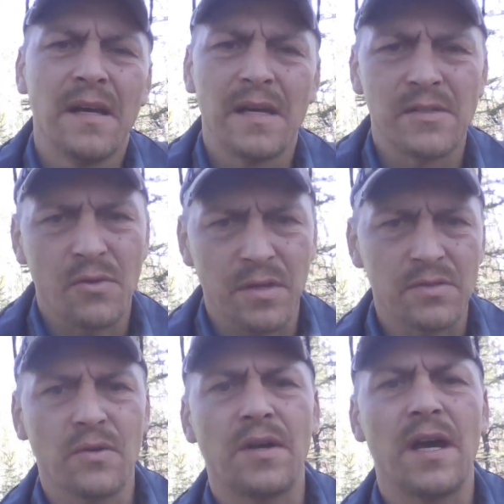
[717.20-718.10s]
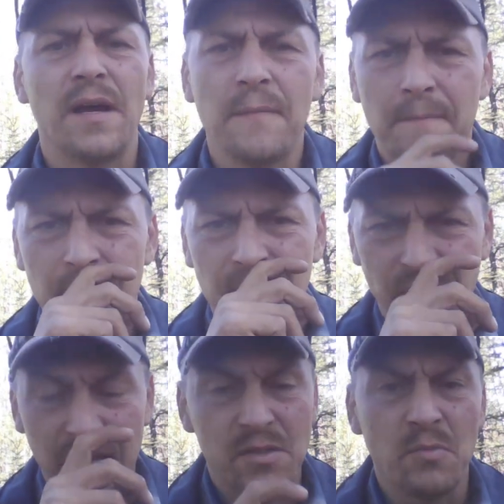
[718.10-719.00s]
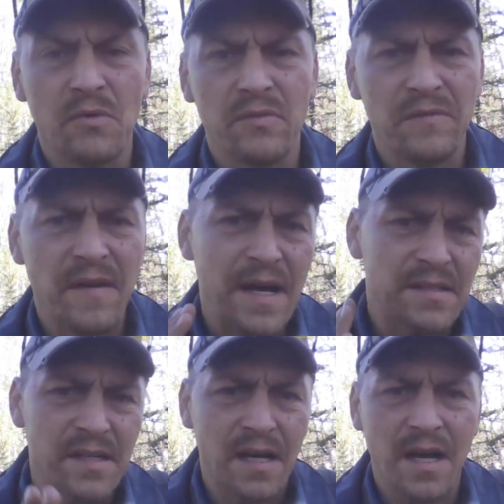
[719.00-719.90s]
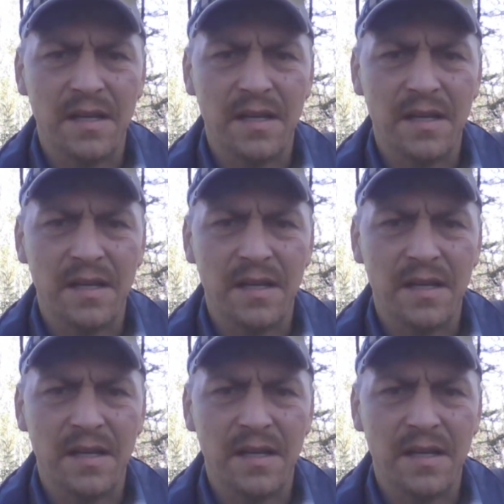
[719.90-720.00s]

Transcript: And so he goes, okay, it's moving fast. I, I